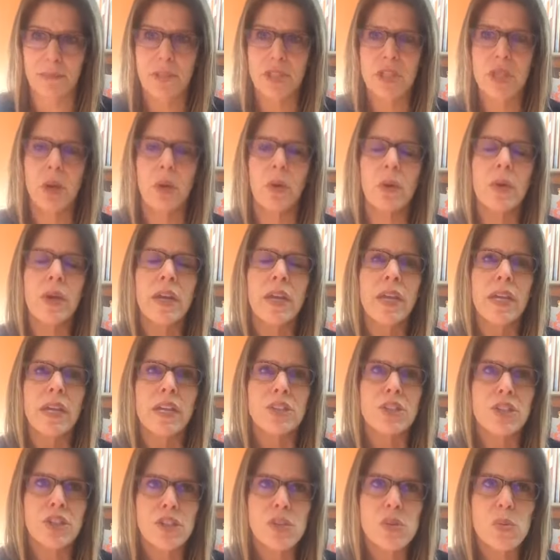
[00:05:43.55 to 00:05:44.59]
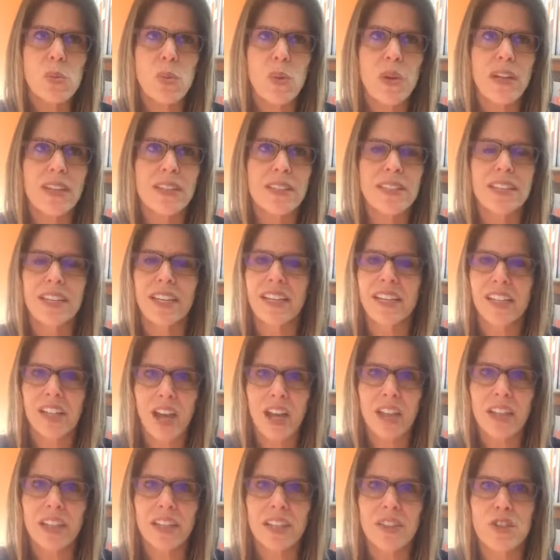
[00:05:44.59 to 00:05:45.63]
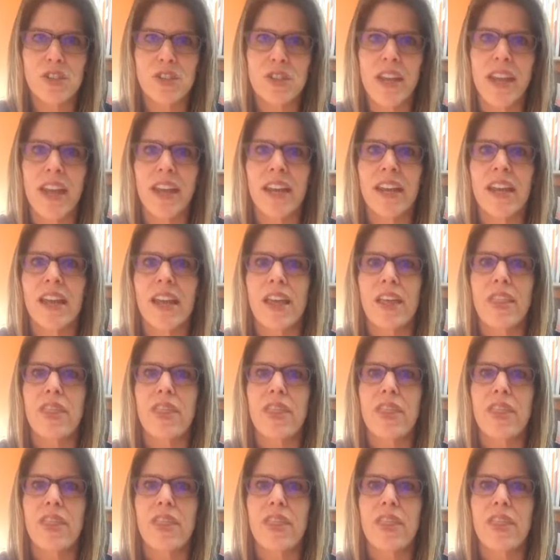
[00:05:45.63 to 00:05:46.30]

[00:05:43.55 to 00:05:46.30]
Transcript: So just want to acknowledge that